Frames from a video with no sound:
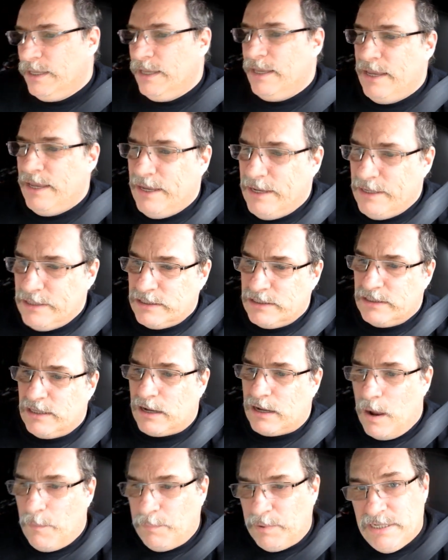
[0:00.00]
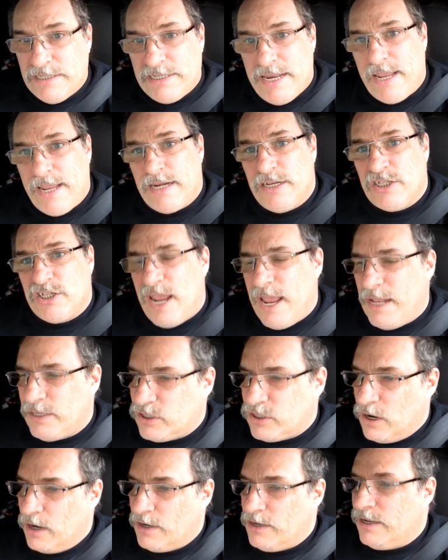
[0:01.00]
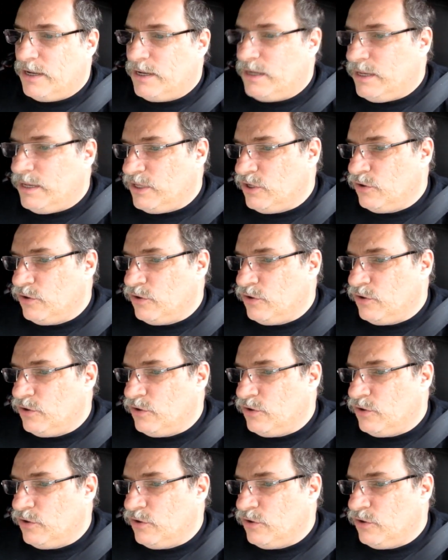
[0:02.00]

is the company's taking a chance on you.